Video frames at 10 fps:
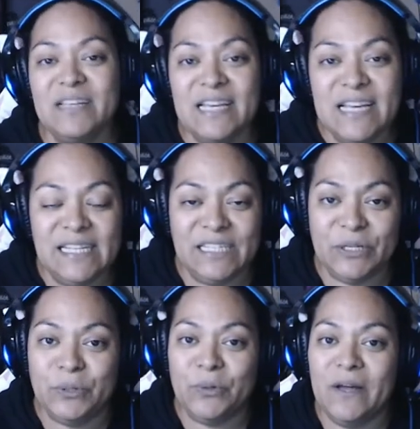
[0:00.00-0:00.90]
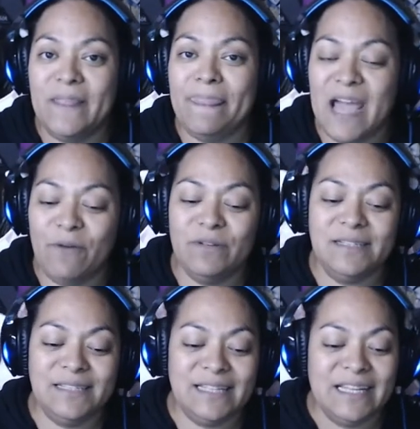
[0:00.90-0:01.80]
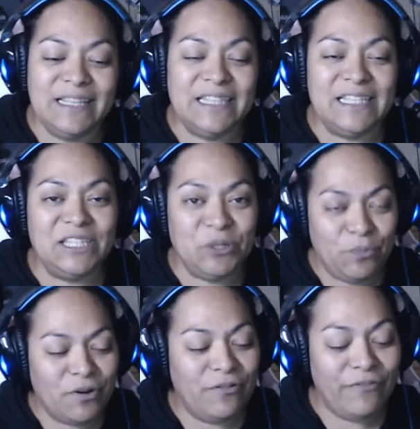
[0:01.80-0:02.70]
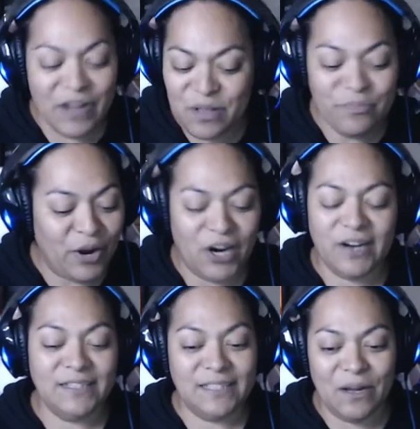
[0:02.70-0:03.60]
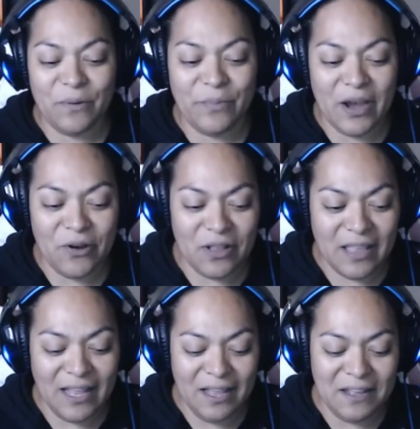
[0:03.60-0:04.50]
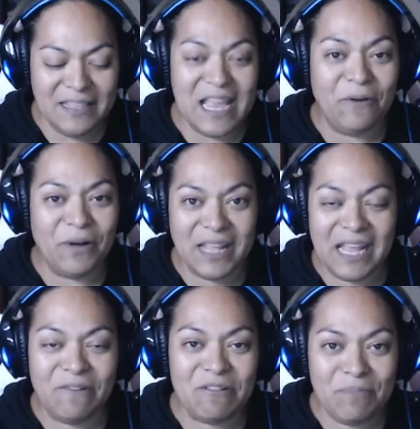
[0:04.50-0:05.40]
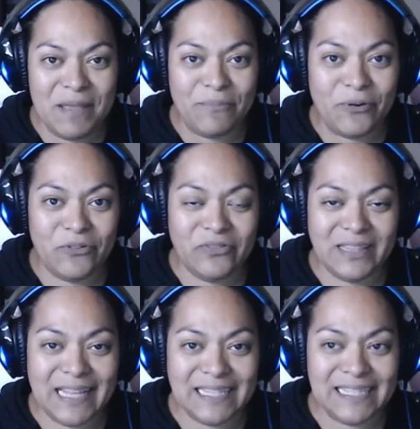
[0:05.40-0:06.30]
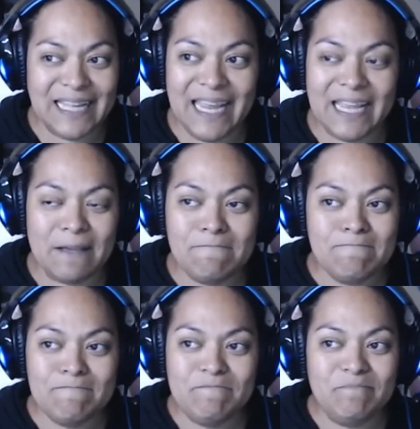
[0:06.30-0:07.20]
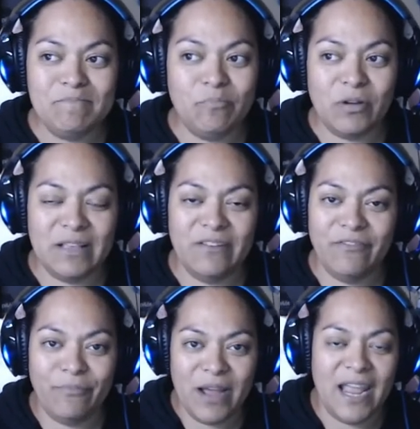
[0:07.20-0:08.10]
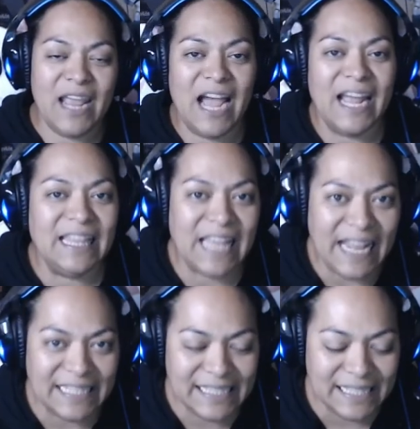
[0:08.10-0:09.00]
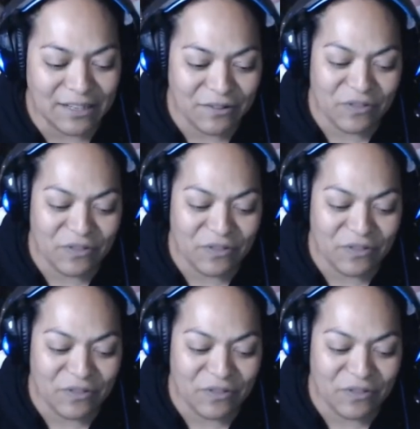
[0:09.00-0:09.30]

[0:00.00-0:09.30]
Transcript: So that was the super fun part about networking with people. That's like one of my highlights of the